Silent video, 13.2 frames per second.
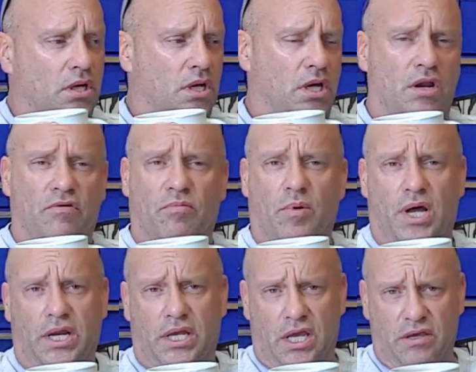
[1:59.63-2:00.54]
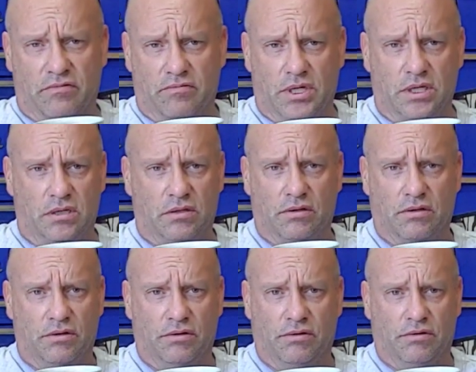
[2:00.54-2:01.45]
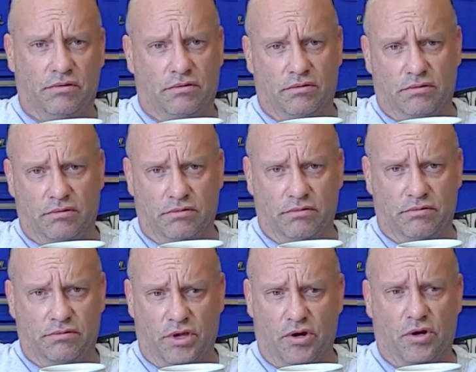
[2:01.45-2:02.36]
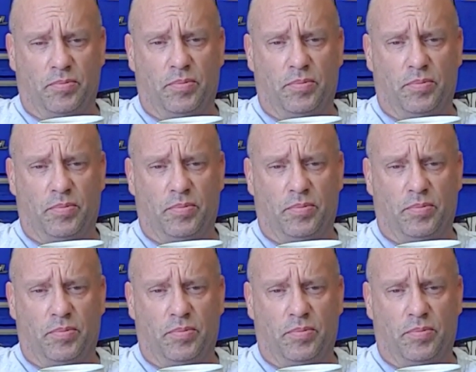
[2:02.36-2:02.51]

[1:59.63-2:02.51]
and everybody gave me their